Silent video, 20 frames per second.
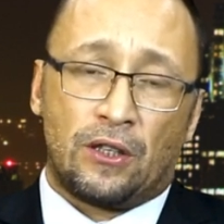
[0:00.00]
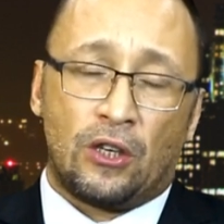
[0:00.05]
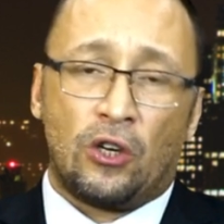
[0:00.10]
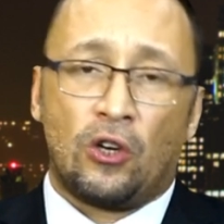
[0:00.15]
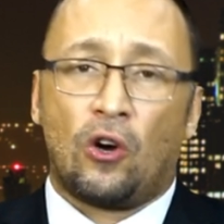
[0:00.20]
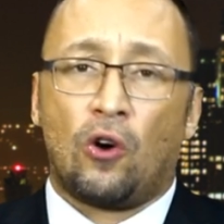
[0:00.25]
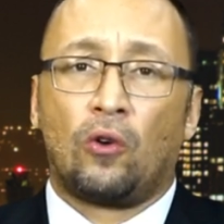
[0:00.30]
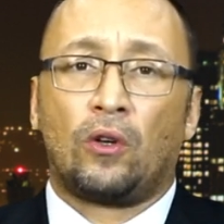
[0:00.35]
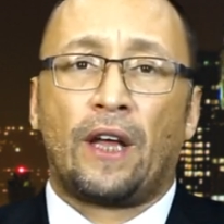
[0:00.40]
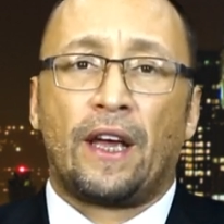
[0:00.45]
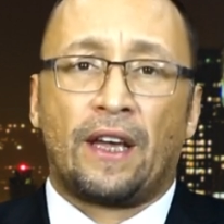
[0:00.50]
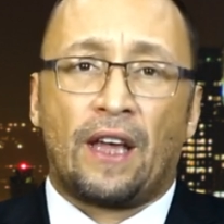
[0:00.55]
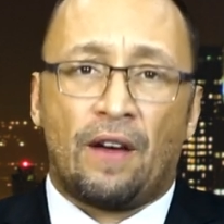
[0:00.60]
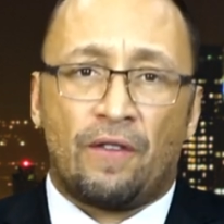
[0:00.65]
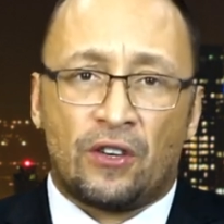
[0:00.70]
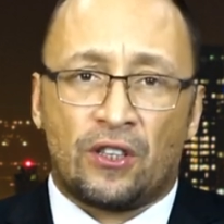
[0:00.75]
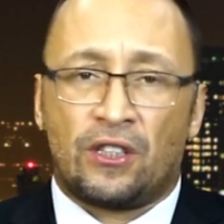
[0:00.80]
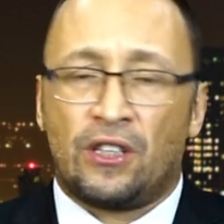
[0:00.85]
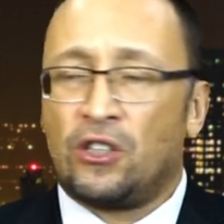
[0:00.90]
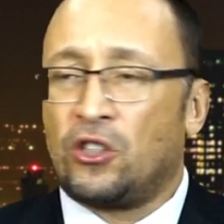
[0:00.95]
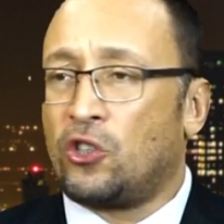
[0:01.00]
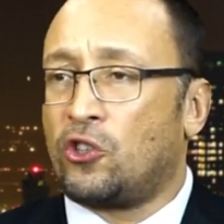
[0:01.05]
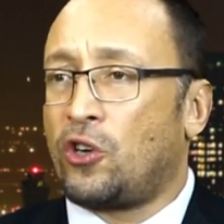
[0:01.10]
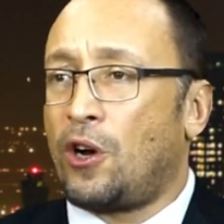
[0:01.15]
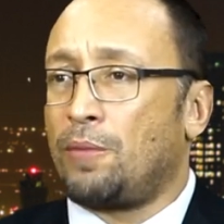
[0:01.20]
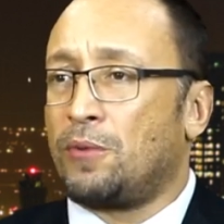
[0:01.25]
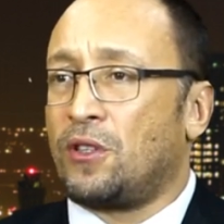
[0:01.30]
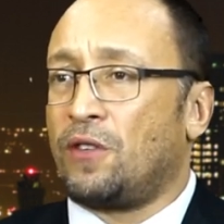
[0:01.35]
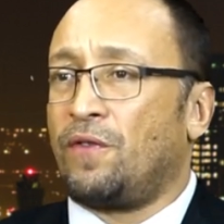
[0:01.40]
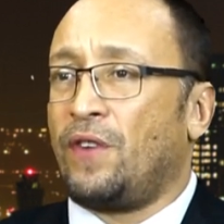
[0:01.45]
You know, like ever since
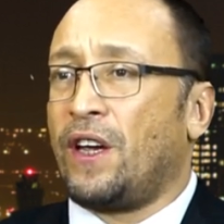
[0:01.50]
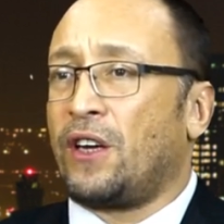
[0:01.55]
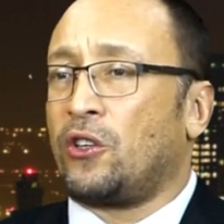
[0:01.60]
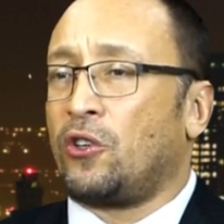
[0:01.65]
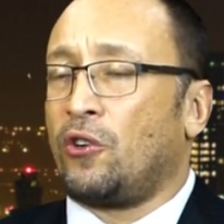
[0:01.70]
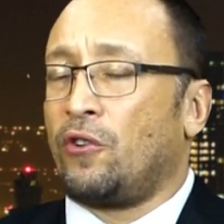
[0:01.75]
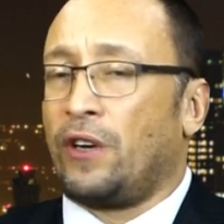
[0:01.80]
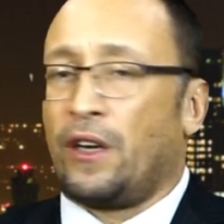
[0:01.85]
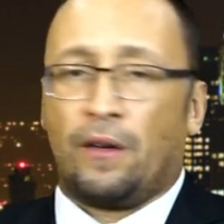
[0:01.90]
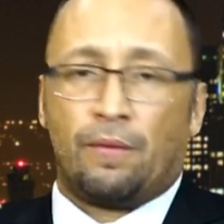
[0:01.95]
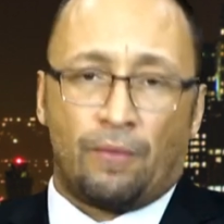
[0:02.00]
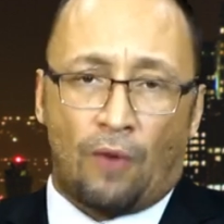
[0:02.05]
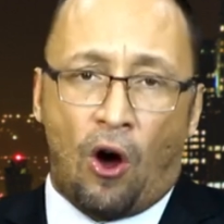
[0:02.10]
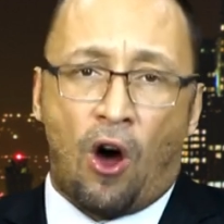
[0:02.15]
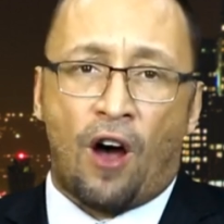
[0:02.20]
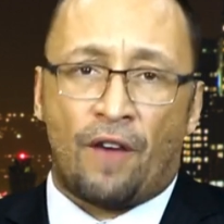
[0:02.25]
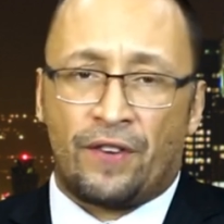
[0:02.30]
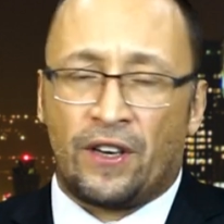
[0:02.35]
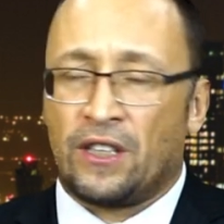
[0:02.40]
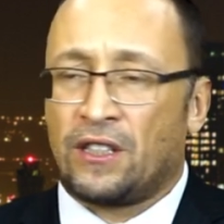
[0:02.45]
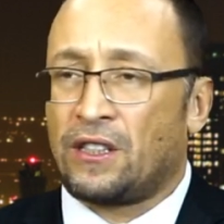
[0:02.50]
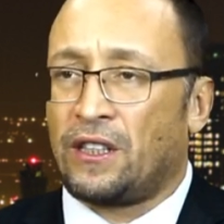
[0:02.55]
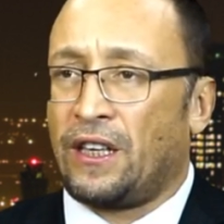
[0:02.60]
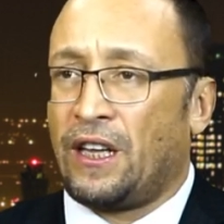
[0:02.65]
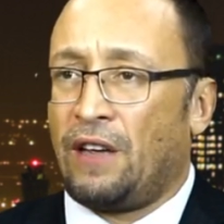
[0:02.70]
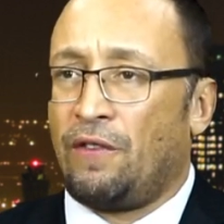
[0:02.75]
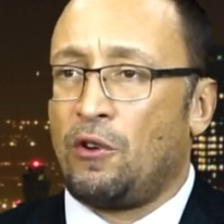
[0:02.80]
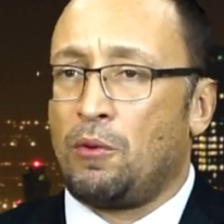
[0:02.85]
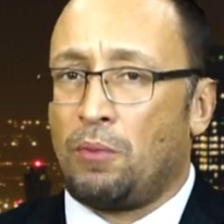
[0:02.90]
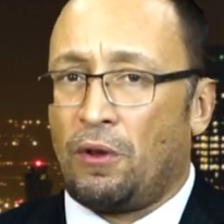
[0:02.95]
Trump's victory, obviously
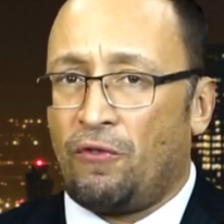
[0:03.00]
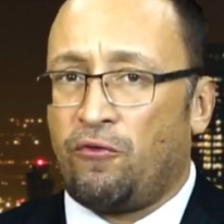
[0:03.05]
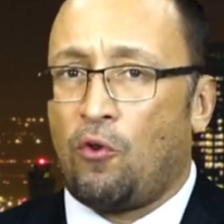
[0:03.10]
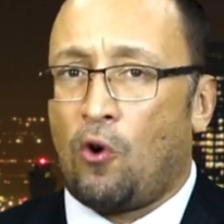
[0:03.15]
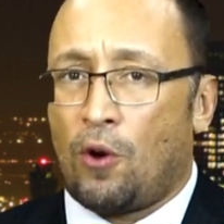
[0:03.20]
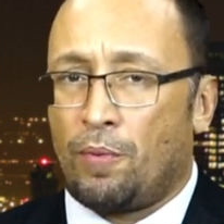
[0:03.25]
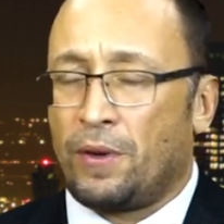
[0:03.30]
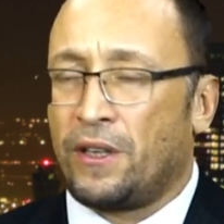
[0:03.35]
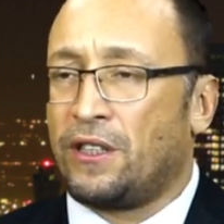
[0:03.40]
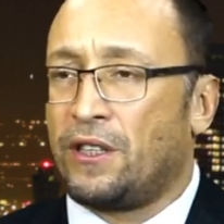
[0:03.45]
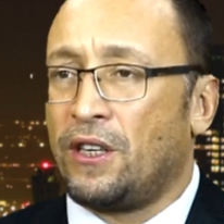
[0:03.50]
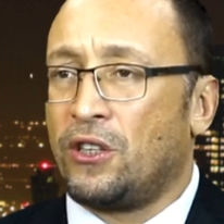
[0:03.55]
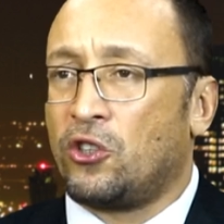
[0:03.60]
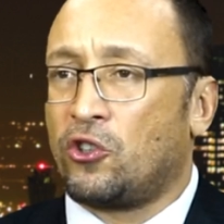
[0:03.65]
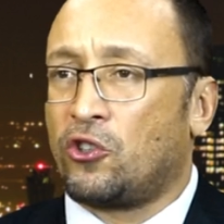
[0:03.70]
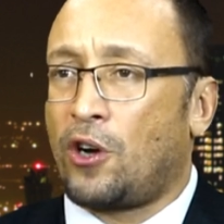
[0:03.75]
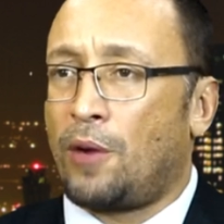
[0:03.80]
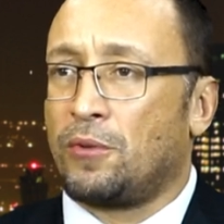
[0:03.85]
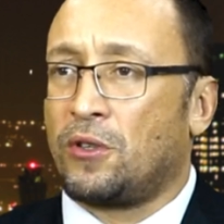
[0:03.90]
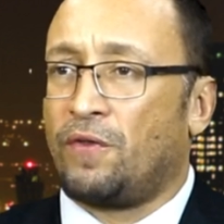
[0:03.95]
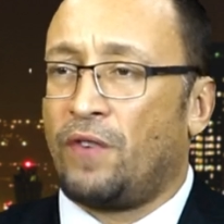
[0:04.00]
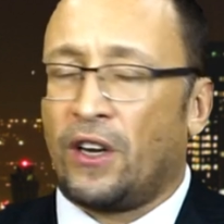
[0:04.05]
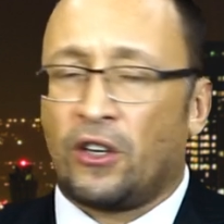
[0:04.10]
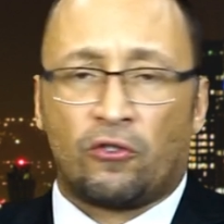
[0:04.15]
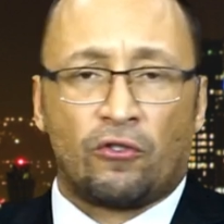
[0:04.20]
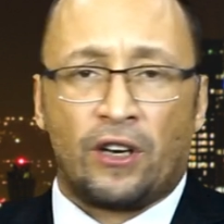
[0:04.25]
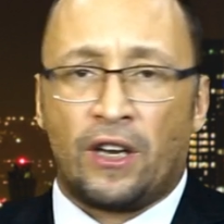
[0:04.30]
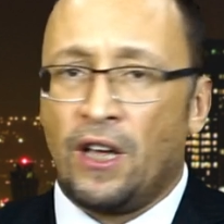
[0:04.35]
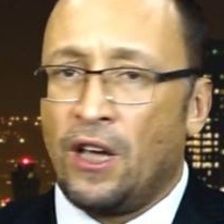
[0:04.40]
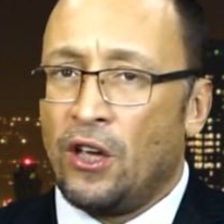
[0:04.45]
even before, but since Trump's
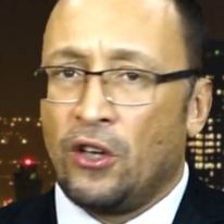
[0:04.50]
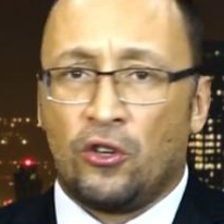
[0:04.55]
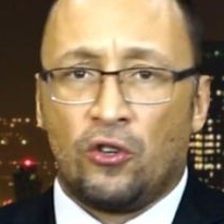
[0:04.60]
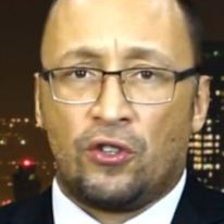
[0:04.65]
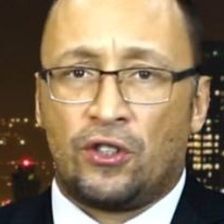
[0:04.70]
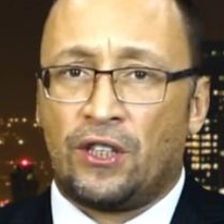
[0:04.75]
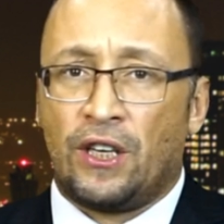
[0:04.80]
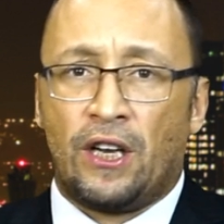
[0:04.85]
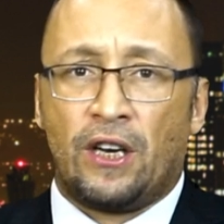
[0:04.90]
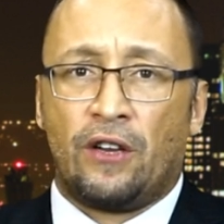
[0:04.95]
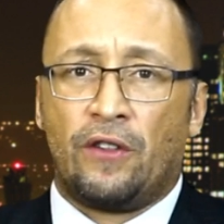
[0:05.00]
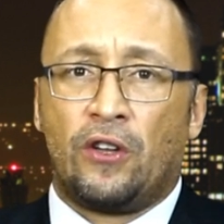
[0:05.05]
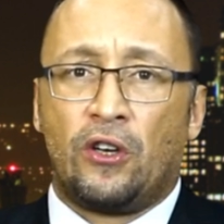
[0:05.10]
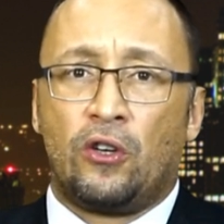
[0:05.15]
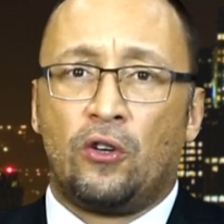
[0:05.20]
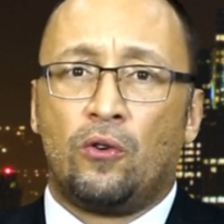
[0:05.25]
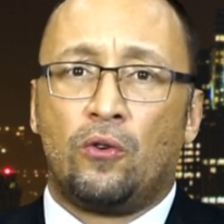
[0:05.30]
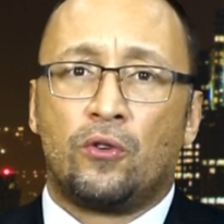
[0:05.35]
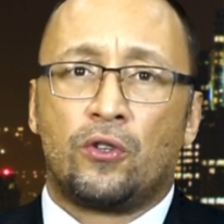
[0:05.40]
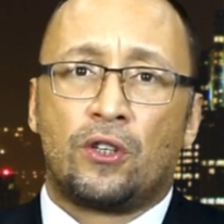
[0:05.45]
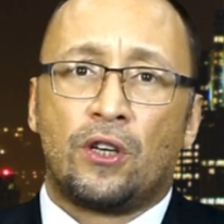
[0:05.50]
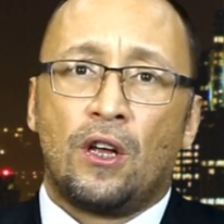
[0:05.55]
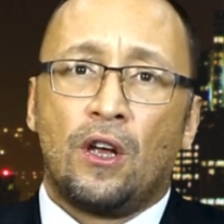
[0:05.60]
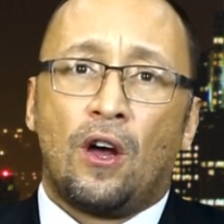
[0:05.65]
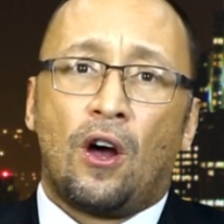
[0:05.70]
victory, you see it in the news.